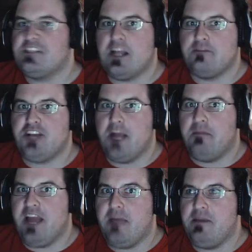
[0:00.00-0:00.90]
They stopped
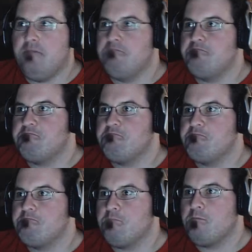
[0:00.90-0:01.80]
chomping at me.
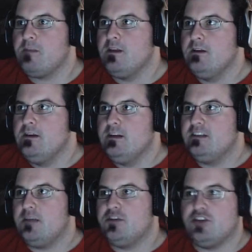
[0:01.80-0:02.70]

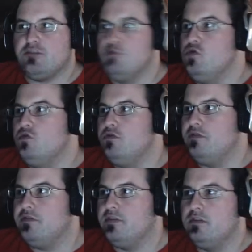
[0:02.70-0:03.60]
Time to just
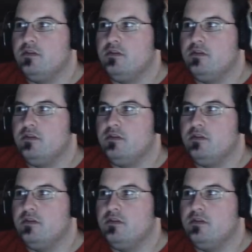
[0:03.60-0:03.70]
move.